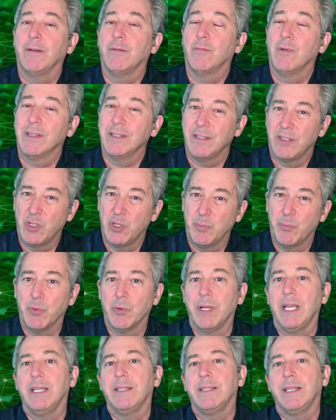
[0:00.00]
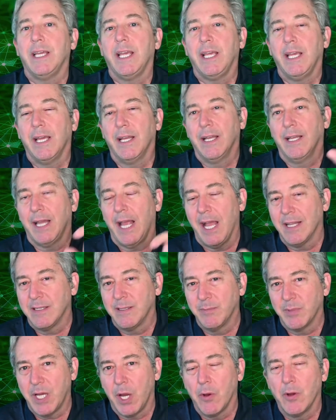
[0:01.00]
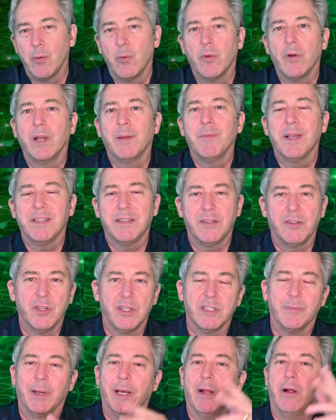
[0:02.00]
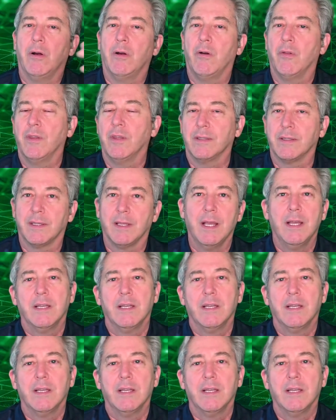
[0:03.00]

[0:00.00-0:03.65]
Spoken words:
It wasn't super easy, and had some scary warning messages about how all this